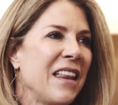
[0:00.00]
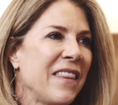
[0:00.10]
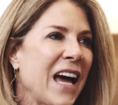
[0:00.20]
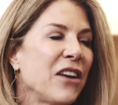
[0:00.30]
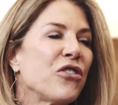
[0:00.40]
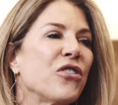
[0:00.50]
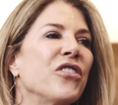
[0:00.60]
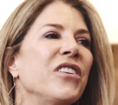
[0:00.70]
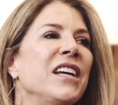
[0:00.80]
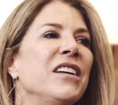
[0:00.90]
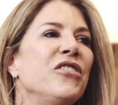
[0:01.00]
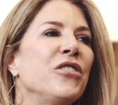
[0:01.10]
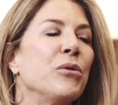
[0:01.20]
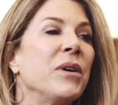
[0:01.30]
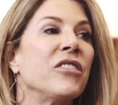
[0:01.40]
That turned
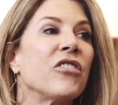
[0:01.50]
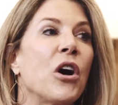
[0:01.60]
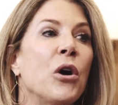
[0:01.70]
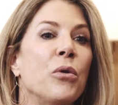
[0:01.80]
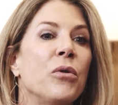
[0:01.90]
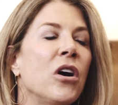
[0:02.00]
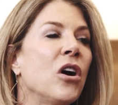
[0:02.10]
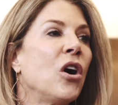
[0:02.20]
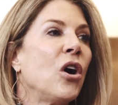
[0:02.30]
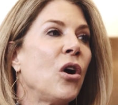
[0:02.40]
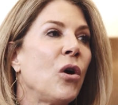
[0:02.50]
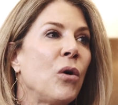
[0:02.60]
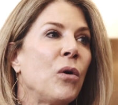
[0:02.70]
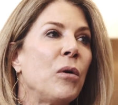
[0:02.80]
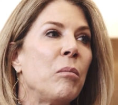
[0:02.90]
into its own
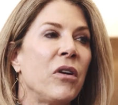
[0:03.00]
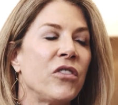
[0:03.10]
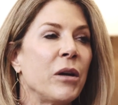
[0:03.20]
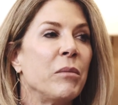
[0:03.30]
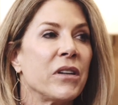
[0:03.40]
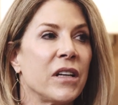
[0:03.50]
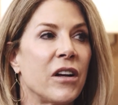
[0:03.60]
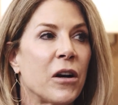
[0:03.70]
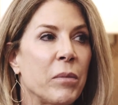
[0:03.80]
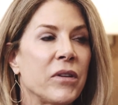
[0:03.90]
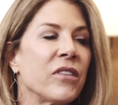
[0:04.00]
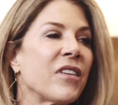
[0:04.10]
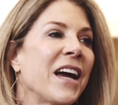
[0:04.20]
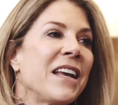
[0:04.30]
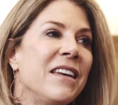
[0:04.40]
whole multi-million-dollar business.
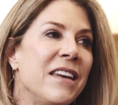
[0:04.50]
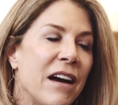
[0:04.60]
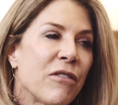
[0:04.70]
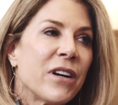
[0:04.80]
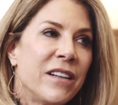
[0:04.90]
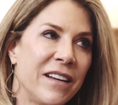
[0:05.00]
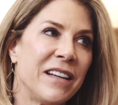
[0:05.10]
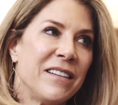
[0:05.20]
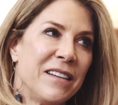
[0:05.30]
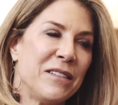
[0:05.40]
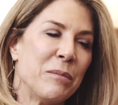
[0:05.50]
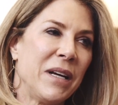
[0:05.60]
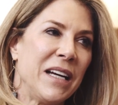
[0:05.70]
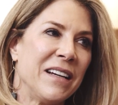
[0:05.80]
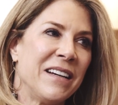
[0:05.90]
I never intended it to
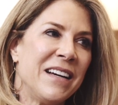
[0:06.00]
be.